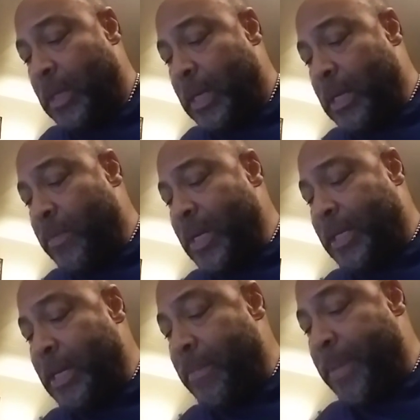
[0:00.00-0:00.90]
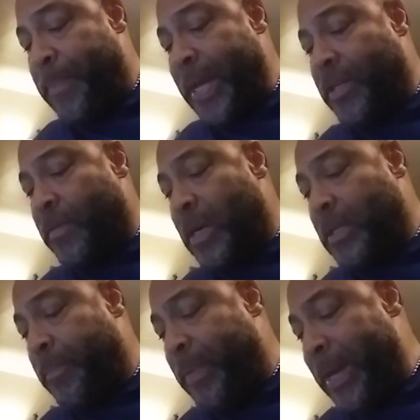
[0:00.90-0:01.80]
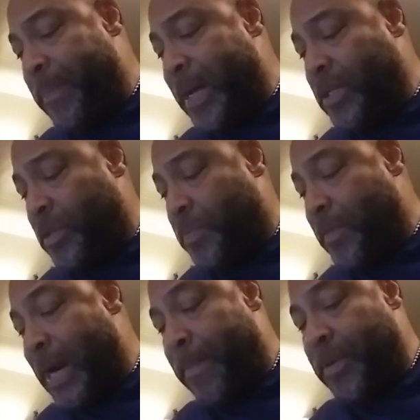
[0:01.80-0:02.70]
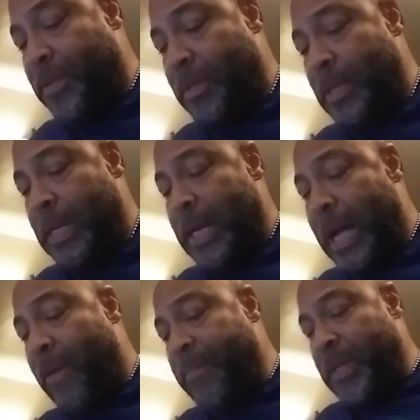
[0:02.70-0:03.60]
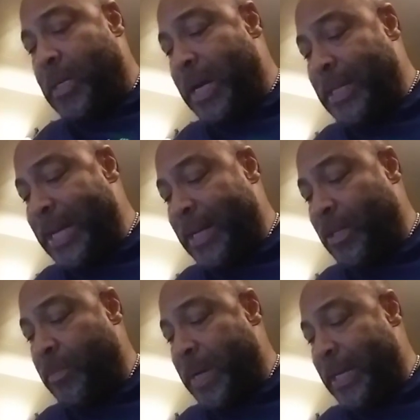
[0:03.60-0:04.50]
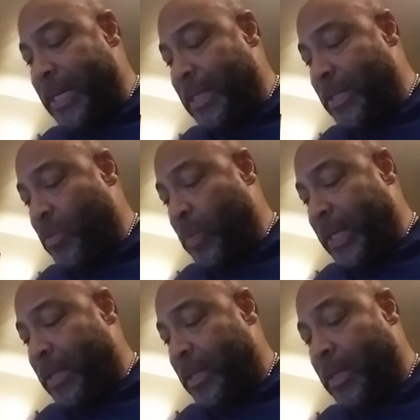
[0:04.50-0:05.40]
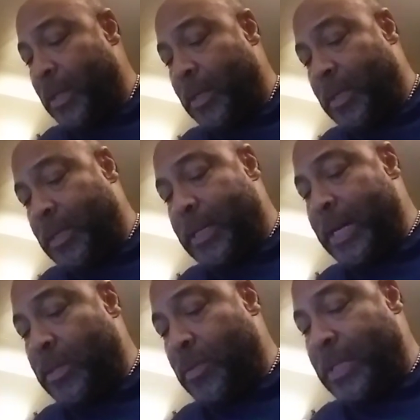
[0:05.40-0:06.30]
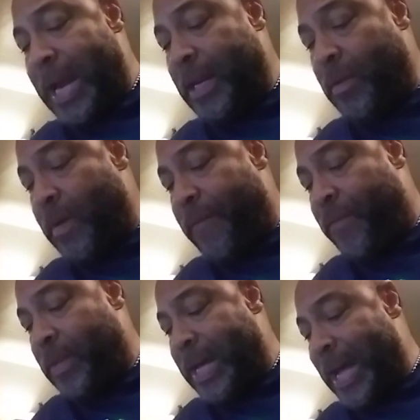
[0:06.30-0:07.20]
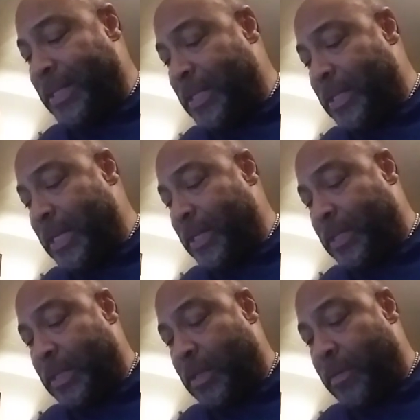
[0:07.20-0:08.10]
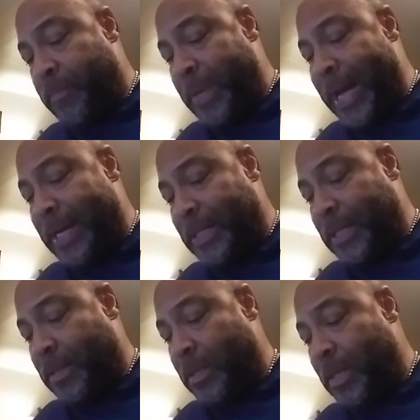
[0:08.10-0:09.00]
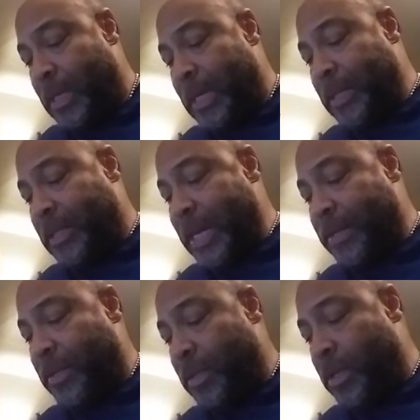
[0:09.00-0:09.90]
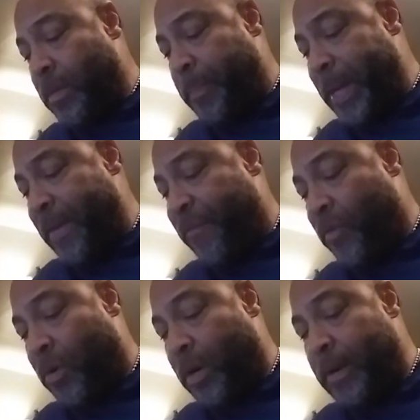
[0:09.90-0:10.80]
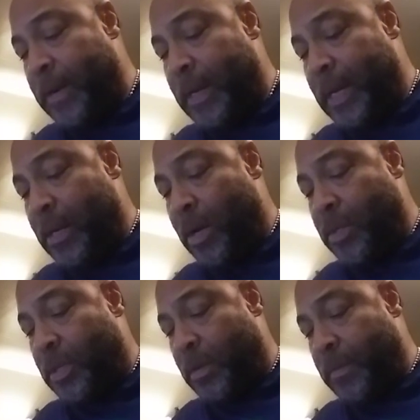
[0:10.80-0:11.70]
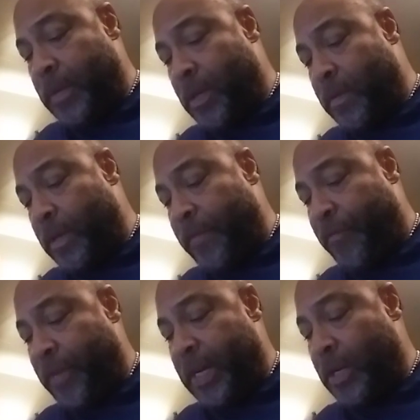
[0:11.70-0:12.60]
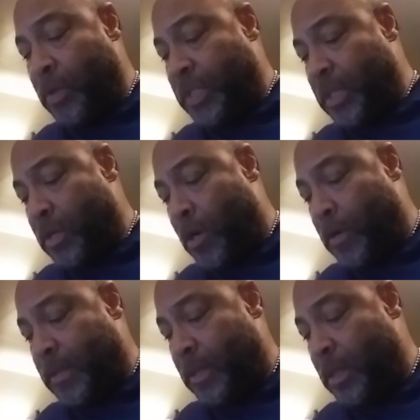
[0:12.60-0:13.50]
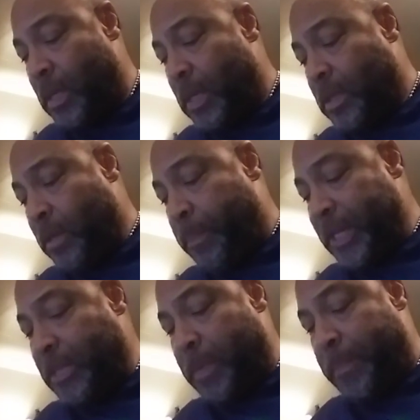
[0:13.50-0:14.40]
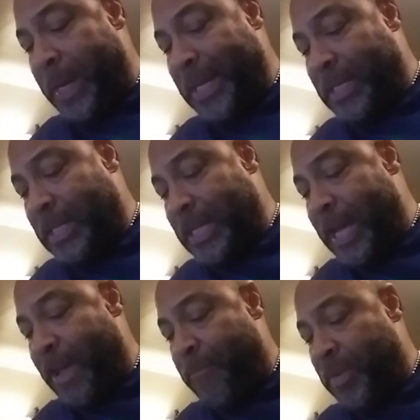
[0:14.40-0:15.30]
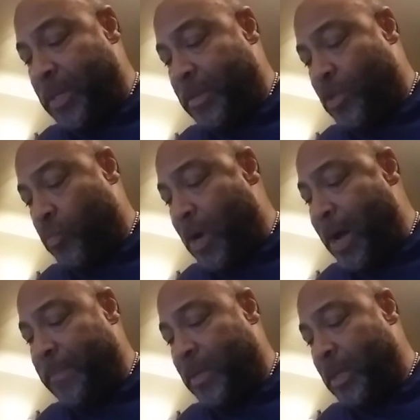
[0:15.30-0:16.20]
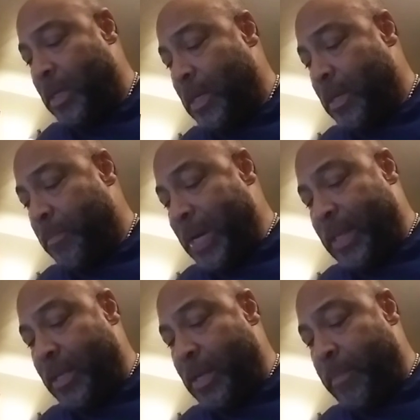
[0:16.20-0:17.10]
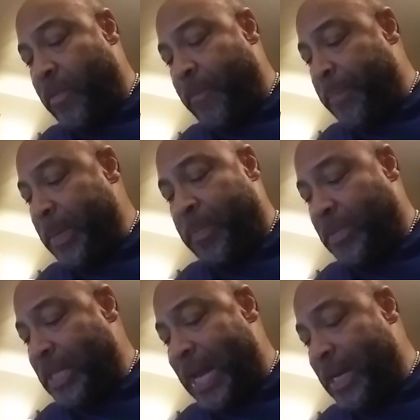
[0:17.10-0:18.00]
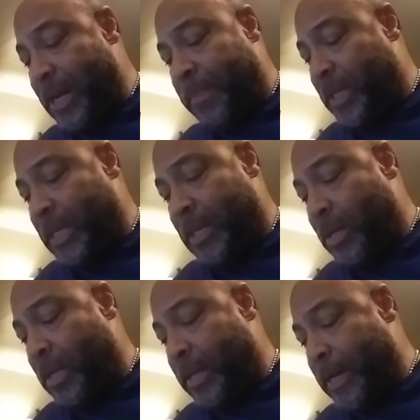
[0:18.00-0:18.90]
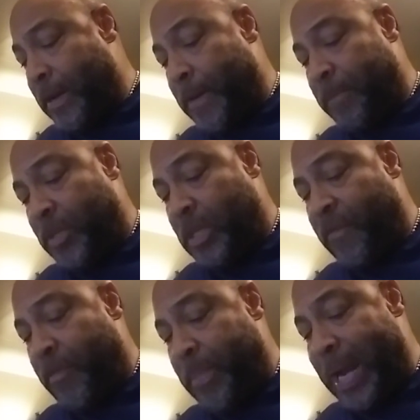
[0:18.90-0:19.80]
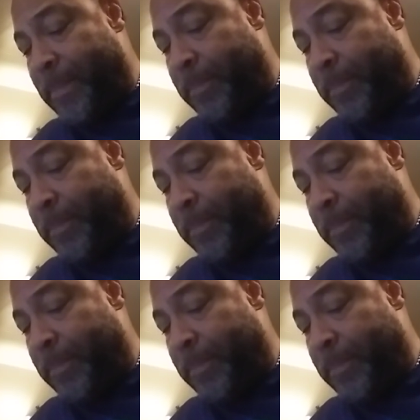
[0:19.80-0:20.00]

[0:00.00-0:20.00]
And I want to tell my Patreons and PayPal subscribers, I will be contacting you by the end of the week to schedule signing you up for the Isogenic System packages and scheduling your paid for and also your, your free coaching calls. So please be patient as I have been swamped by the number of people signing up to get on the um, Silverback